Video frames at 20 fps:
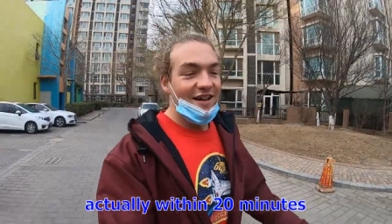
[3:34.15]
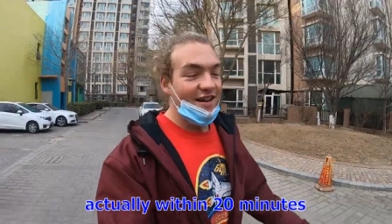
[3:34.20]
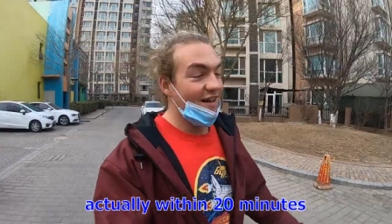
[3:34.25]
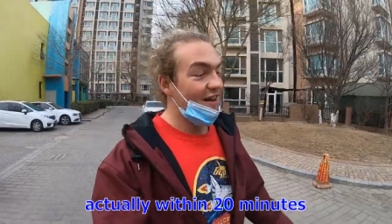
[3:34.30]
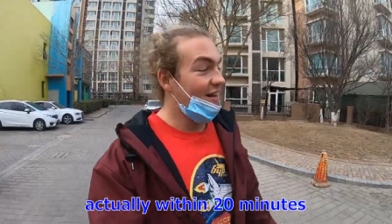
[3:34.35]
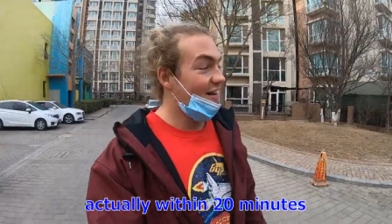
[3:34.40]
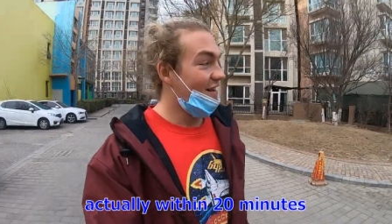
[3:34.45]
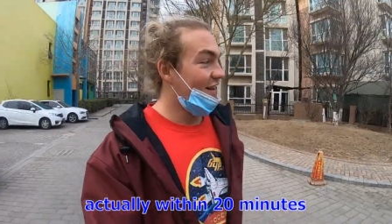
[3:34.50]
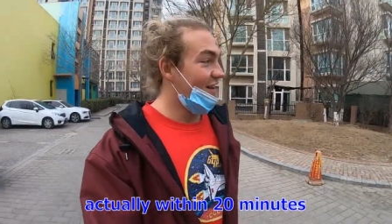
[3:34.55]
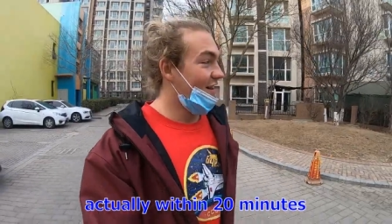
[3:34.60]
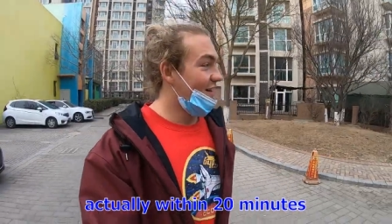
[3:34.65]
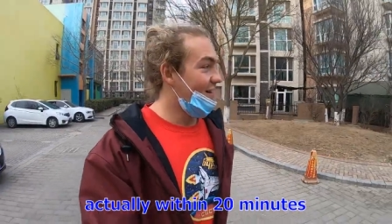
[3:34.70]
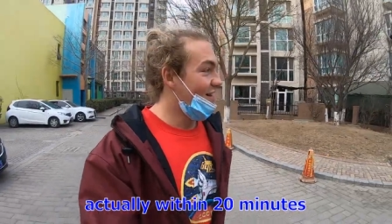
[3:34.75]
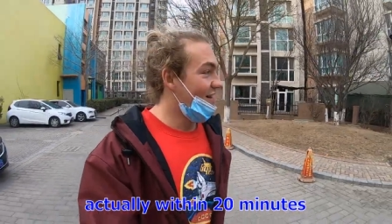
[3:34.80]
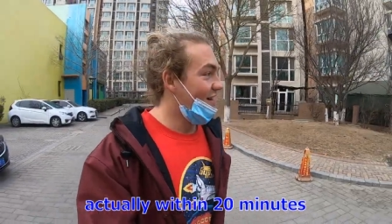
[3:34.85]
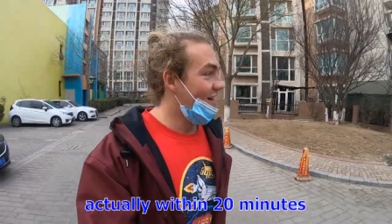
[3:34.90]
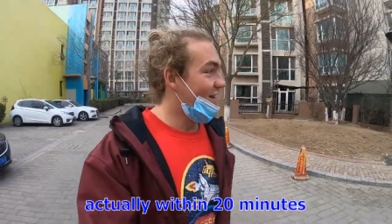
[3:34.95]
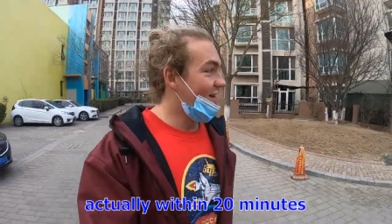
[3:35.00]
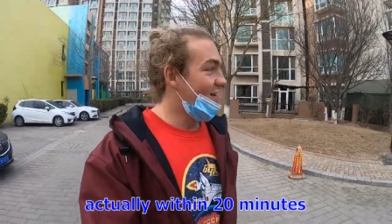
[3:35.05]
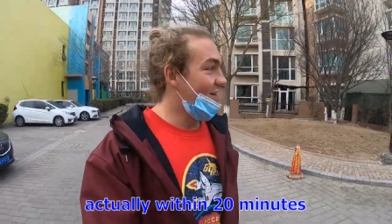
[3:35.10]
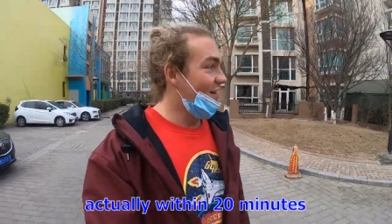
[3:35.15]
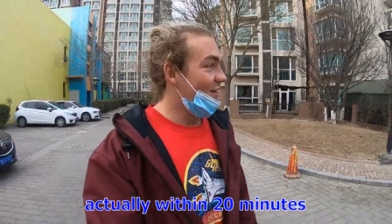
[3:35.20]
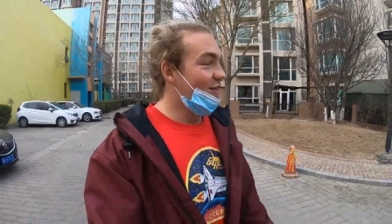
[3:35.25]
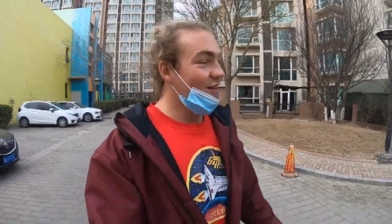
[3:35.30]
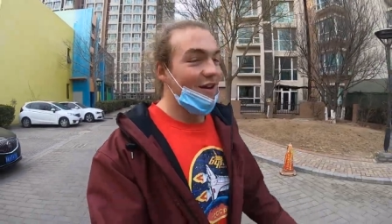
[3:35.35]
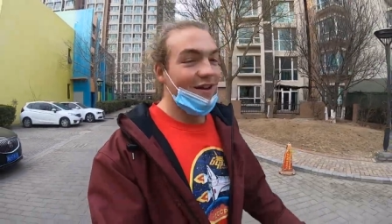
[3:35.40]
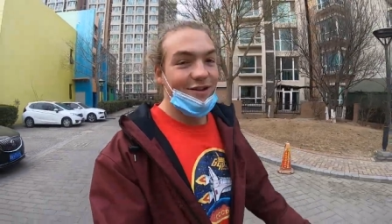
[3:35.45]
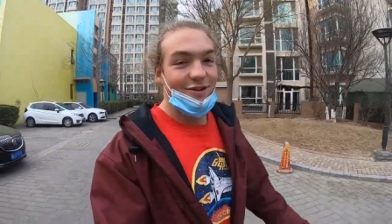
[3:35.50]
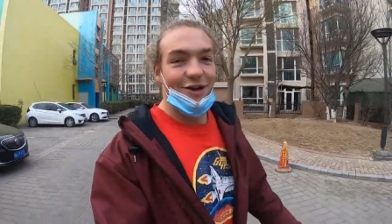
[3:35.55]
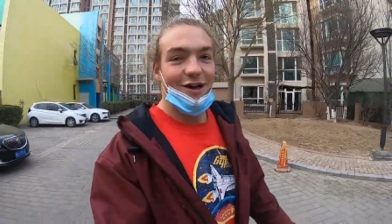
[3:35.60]
yeah in, in I
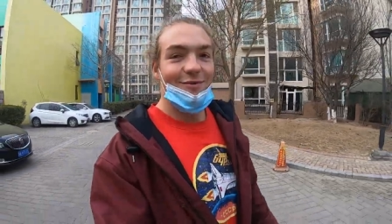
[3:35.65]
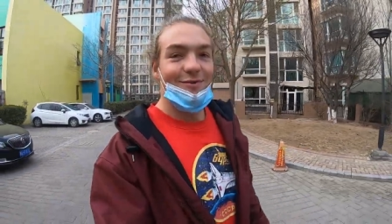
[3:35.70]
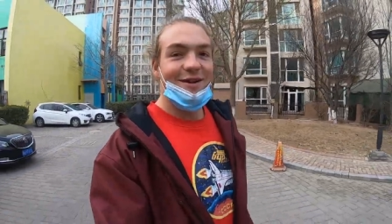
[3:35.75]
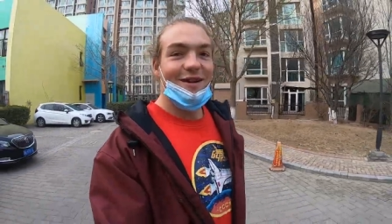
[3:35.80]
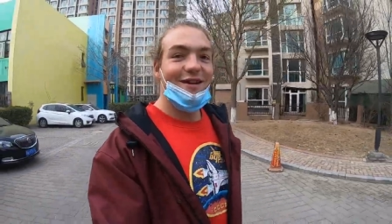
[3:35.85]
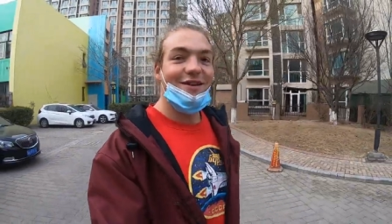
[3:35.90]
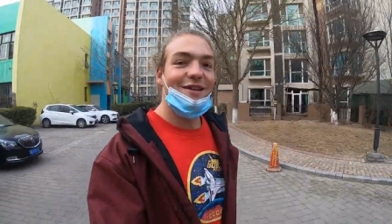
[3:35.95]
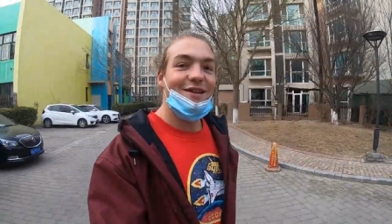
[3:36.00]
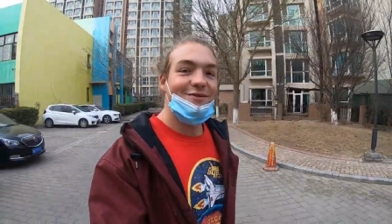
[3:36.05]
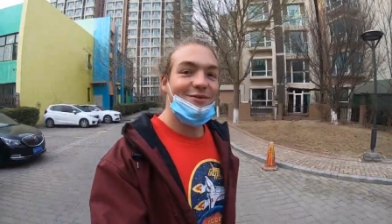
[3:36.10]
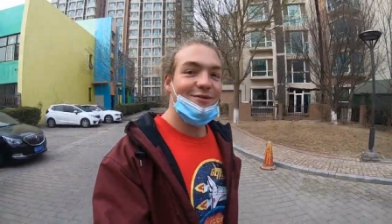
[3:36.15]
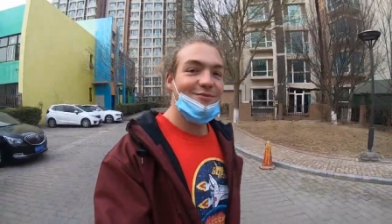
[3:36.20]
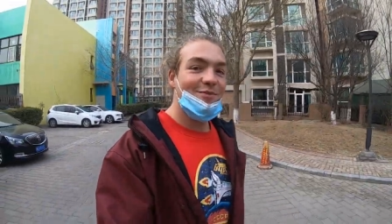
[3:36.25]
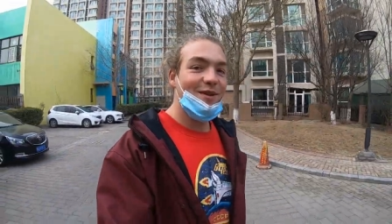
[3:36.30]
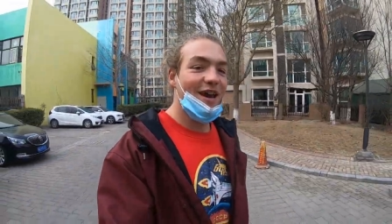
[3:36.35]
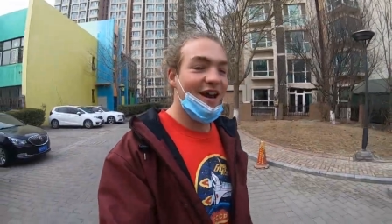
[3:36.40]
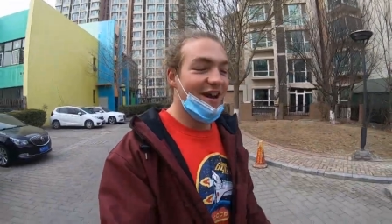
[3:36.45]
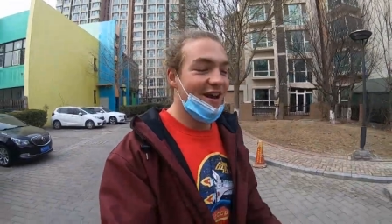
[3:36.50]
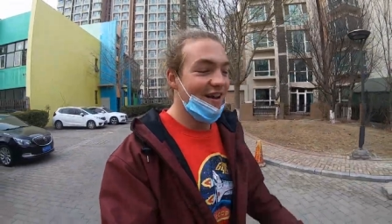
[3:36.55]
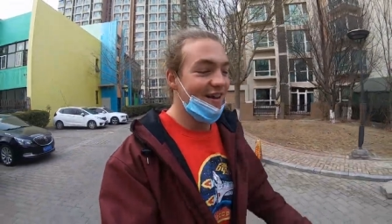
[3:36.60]
think in Germany this would be